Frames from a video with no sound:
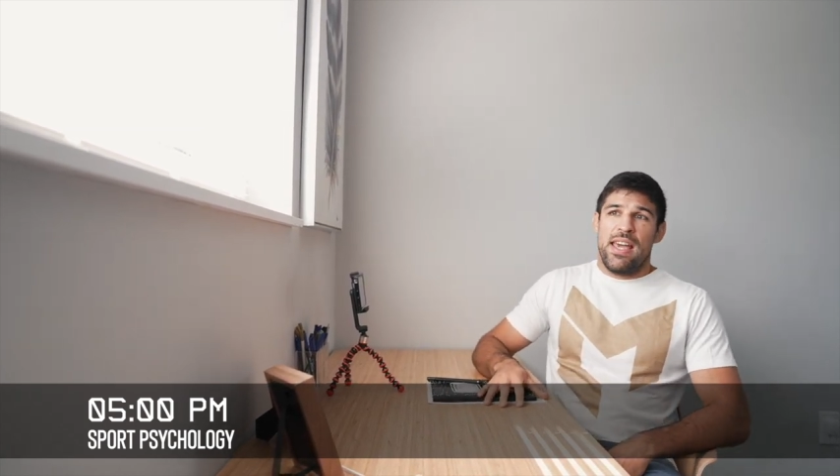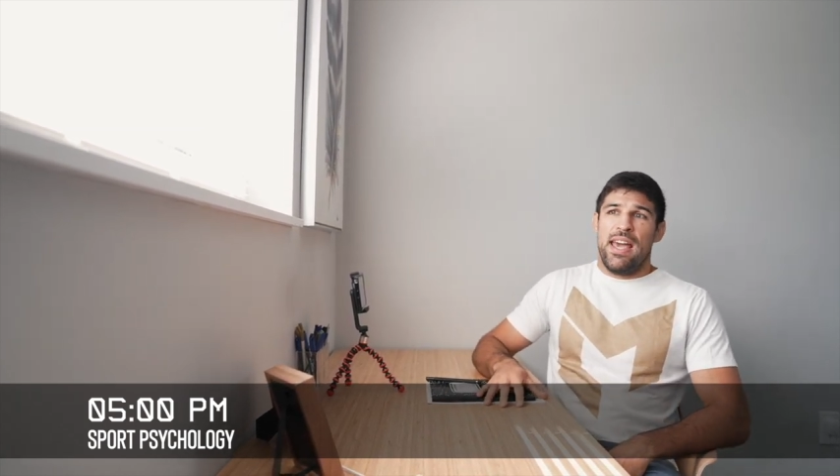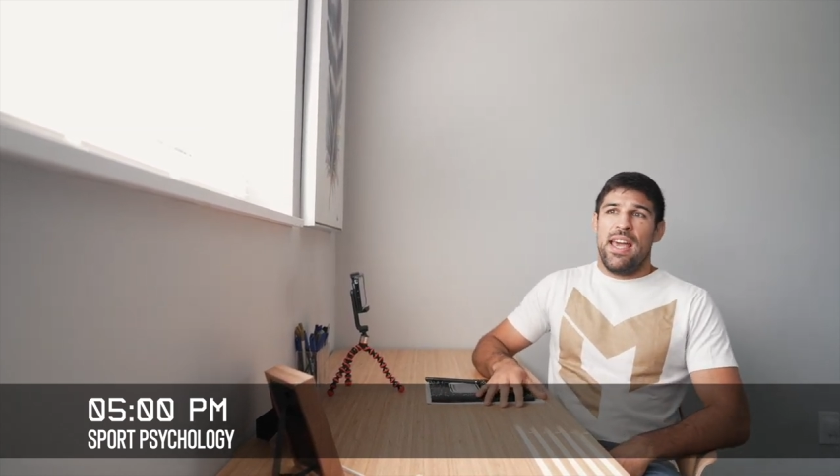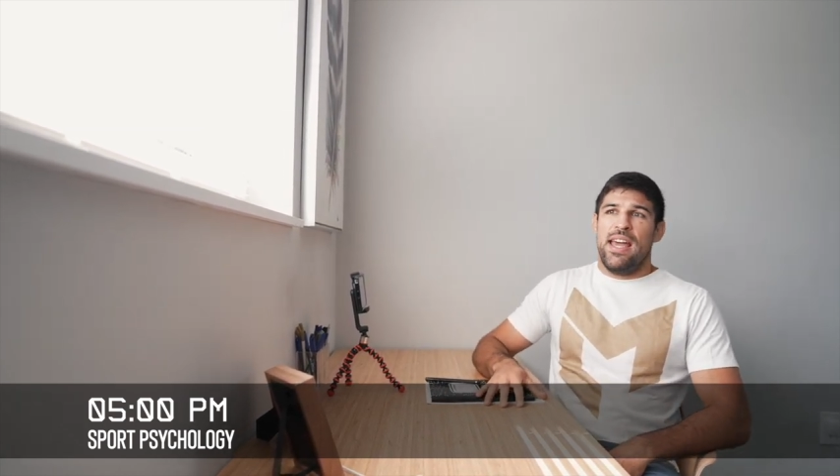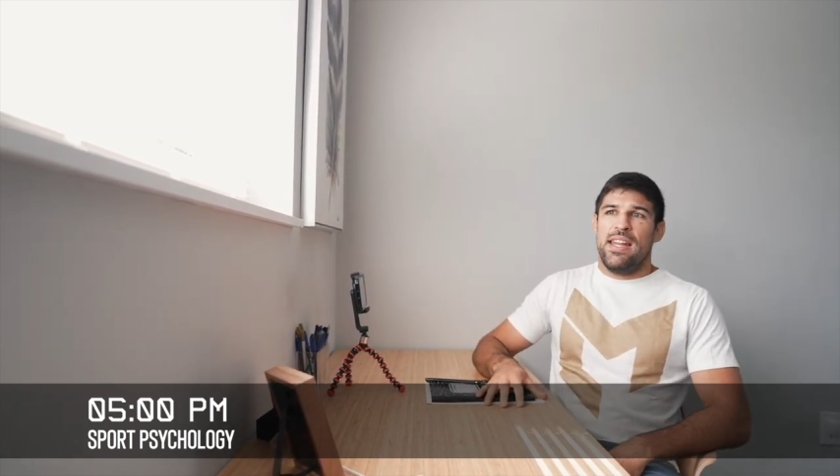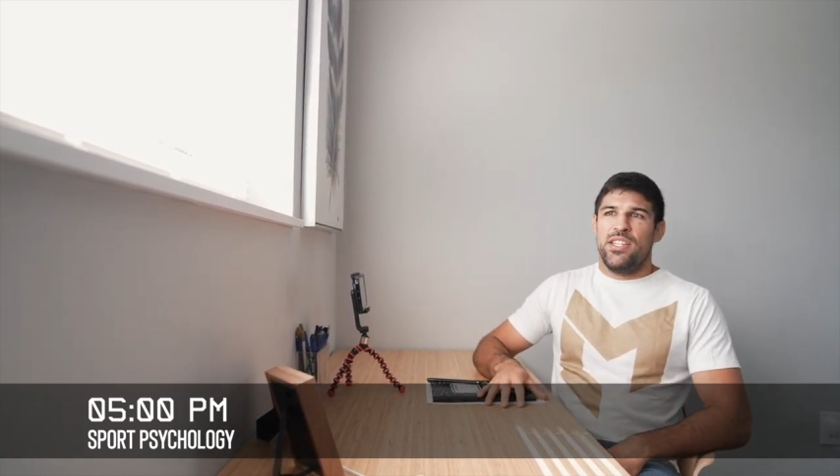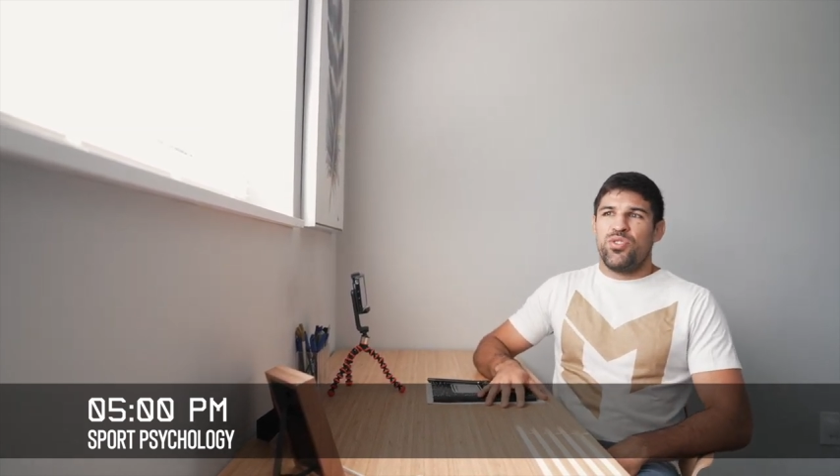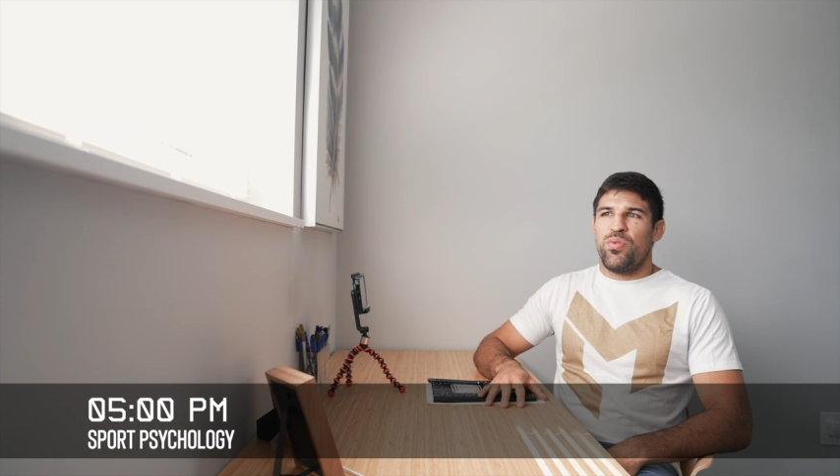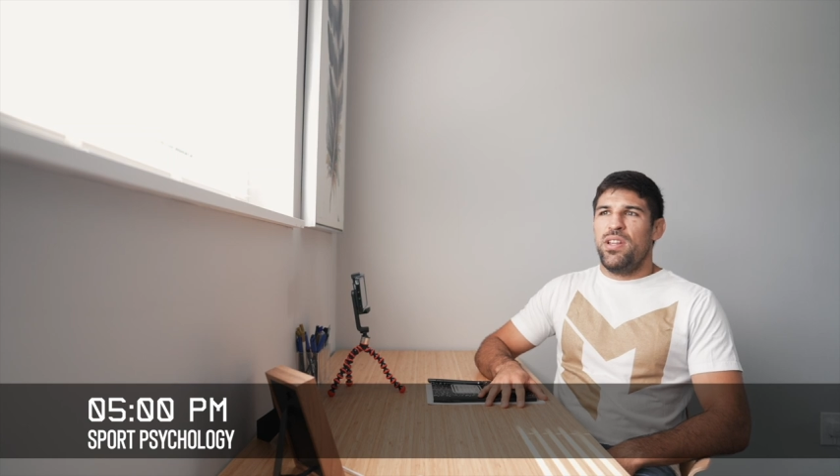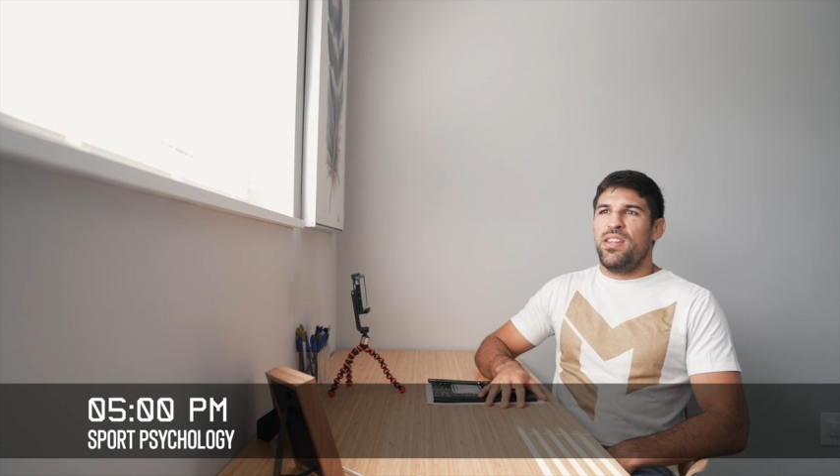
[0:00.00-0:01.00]
And
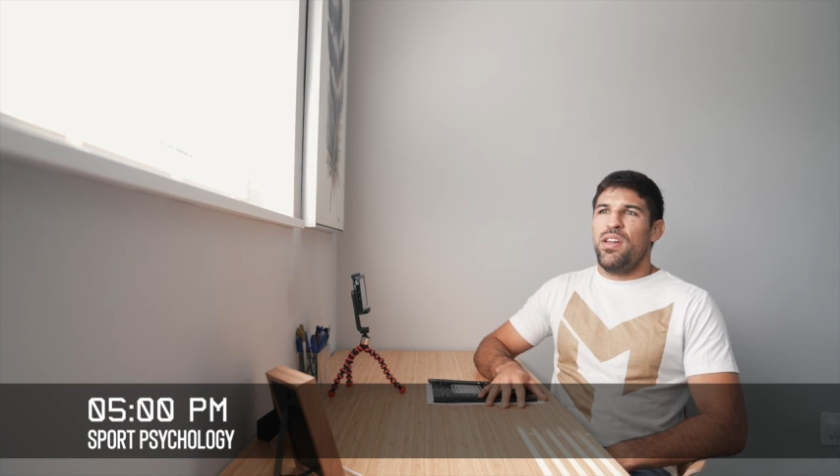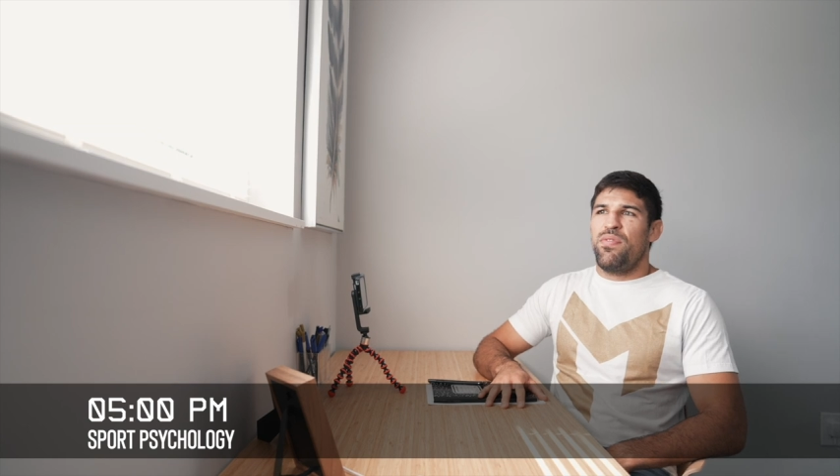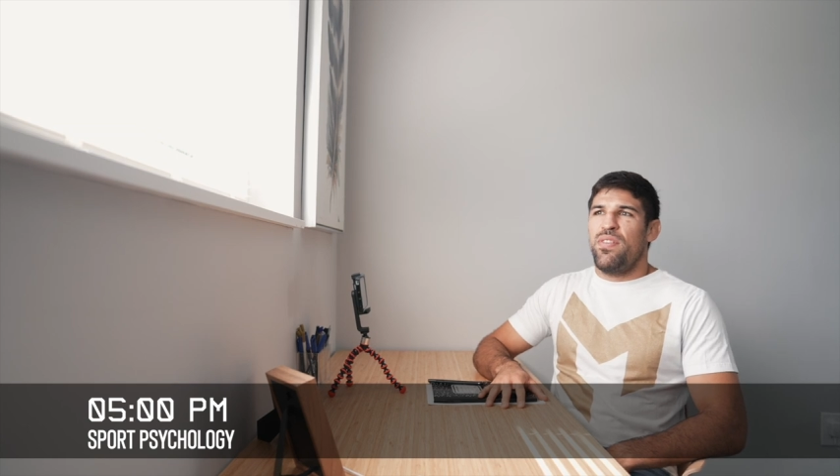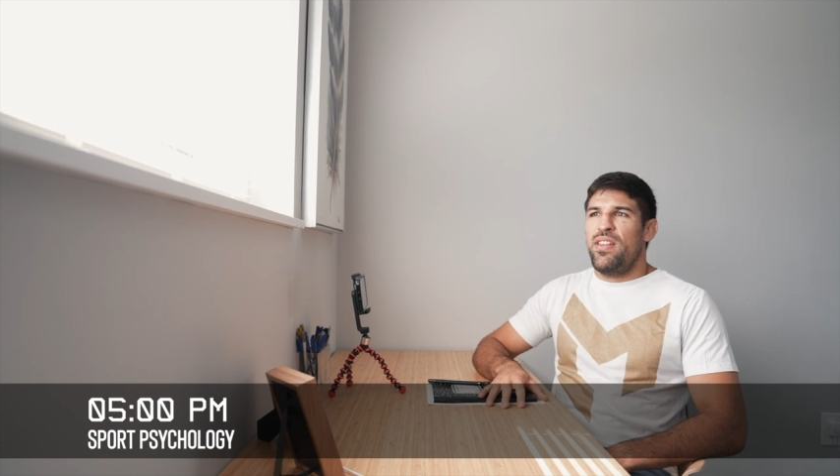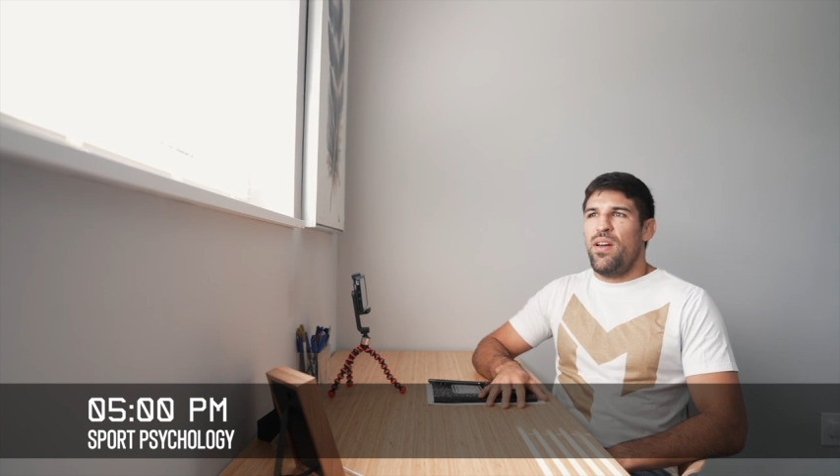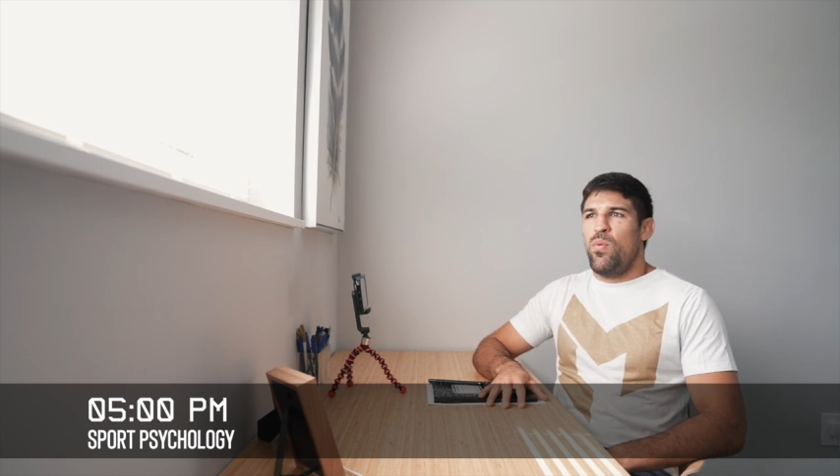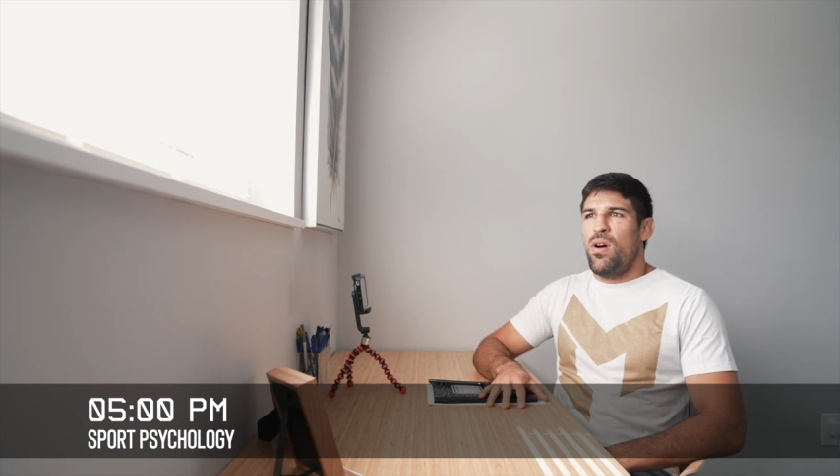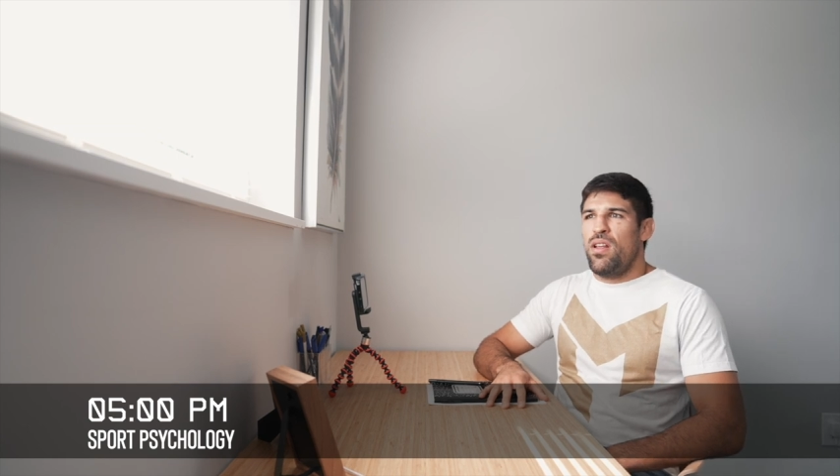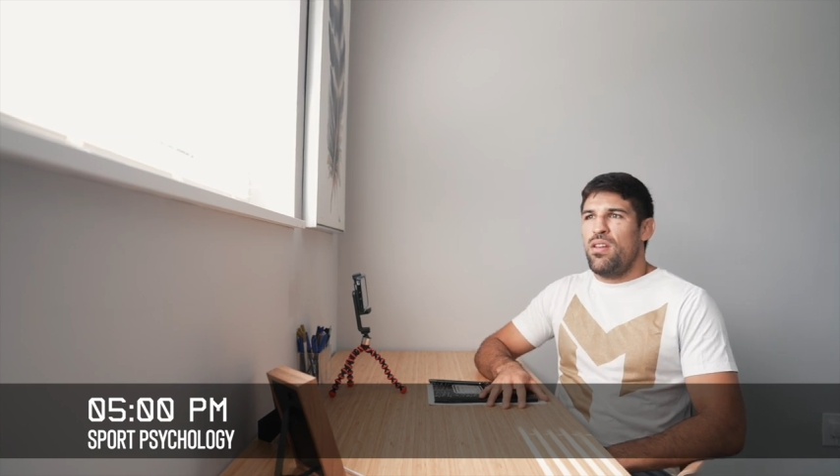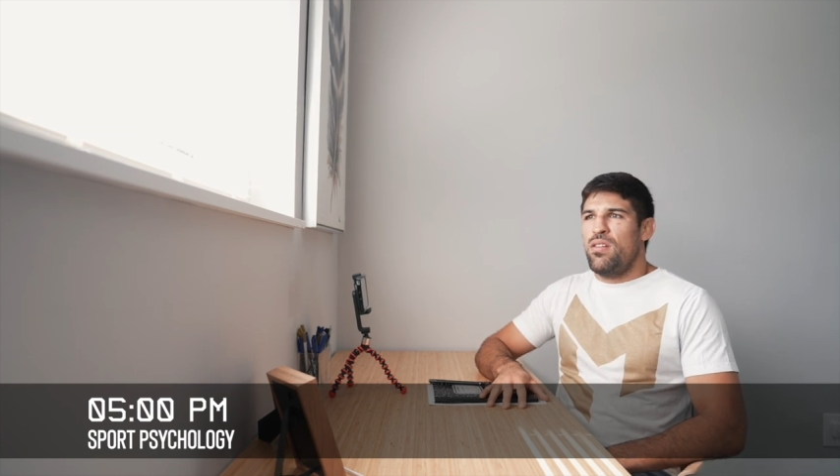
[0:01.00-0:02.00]
it's really different than
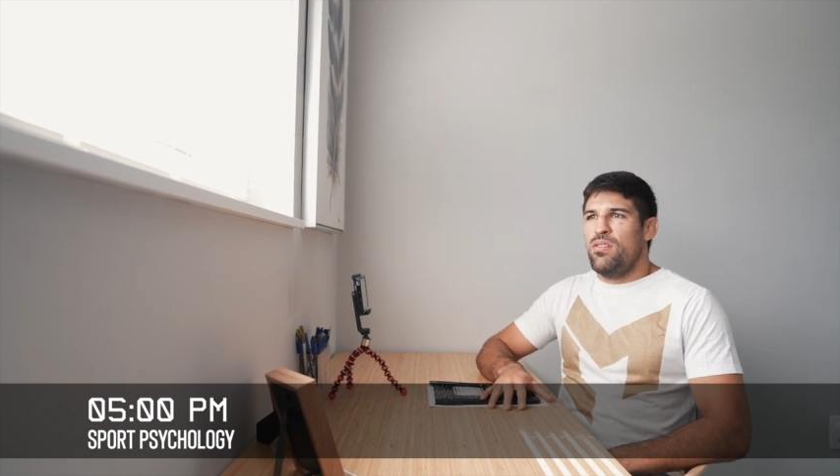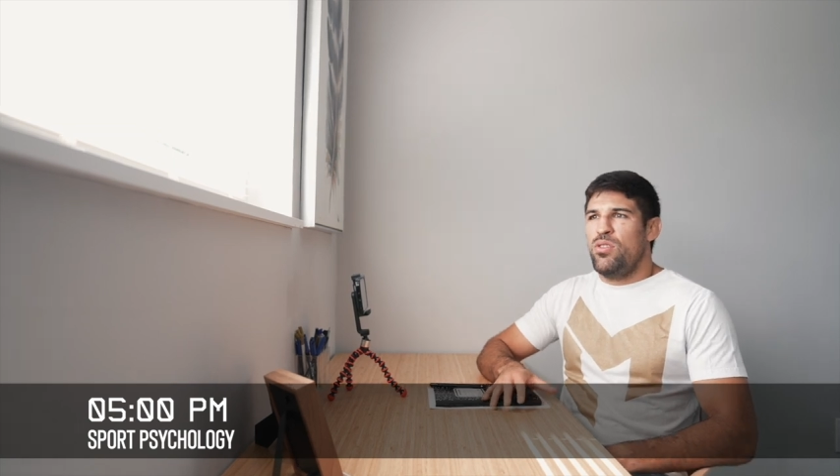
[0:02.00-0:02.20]
what